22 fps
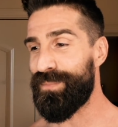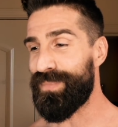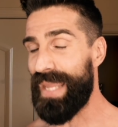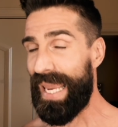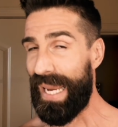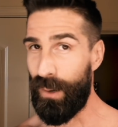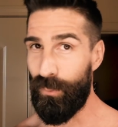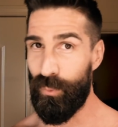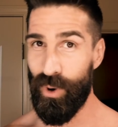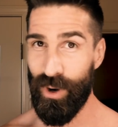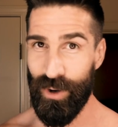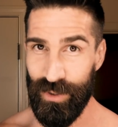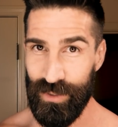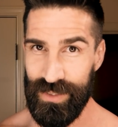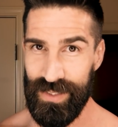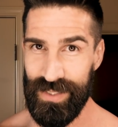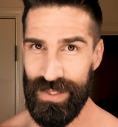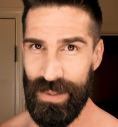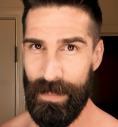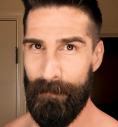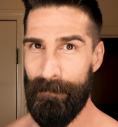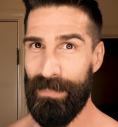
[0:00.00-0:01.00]
It
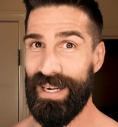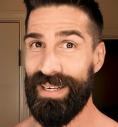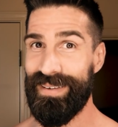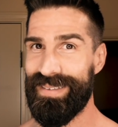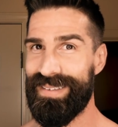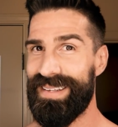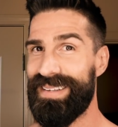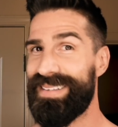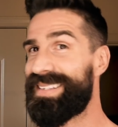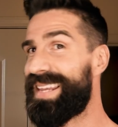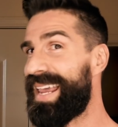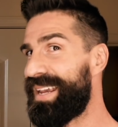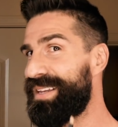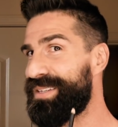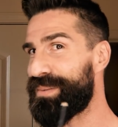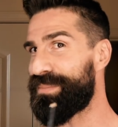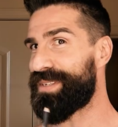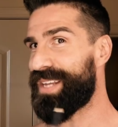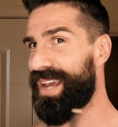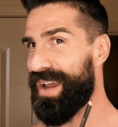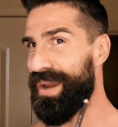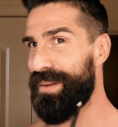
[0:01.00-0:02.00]
worked, but it did take
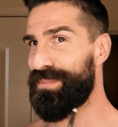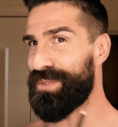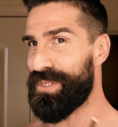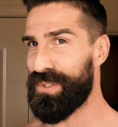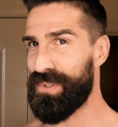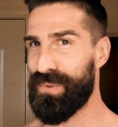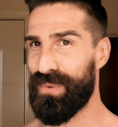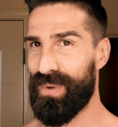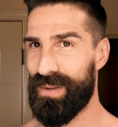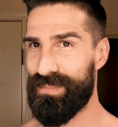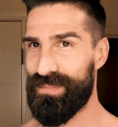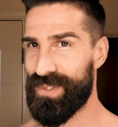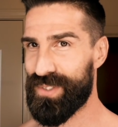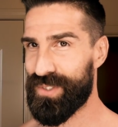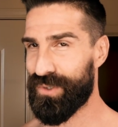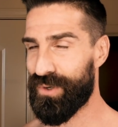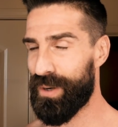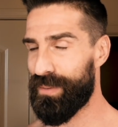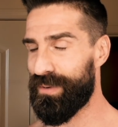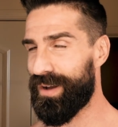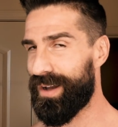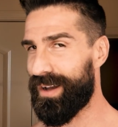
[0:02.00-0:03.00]
some time to
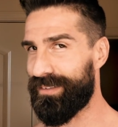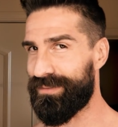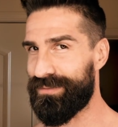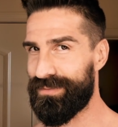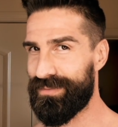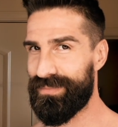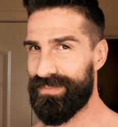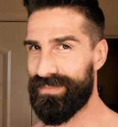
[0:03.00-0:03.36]
scrub off.